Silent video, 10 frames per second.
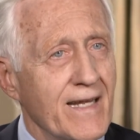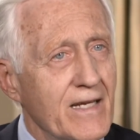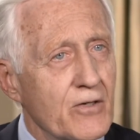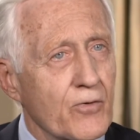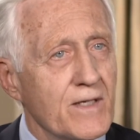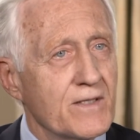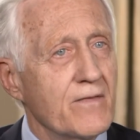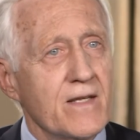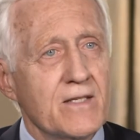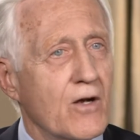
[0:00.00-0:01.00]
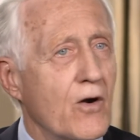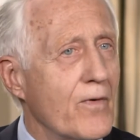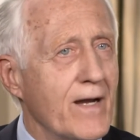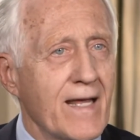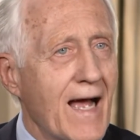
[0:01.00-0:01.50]
increase in these
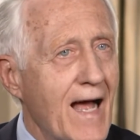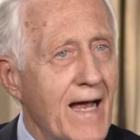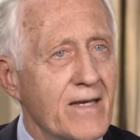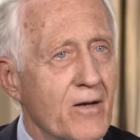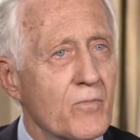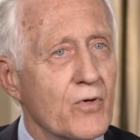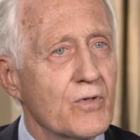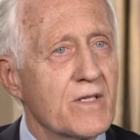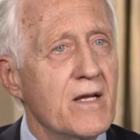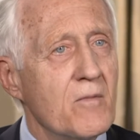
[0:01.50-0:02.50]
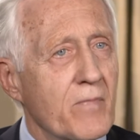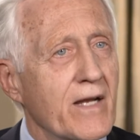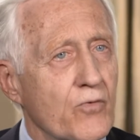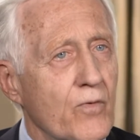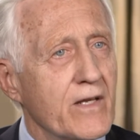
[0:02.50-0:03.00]
already high numbers by
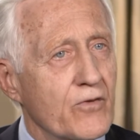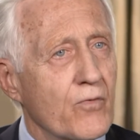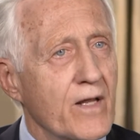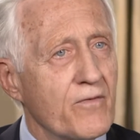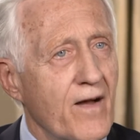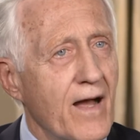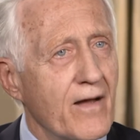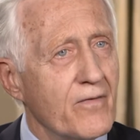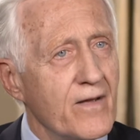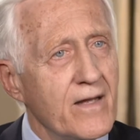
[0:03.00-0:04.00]
2025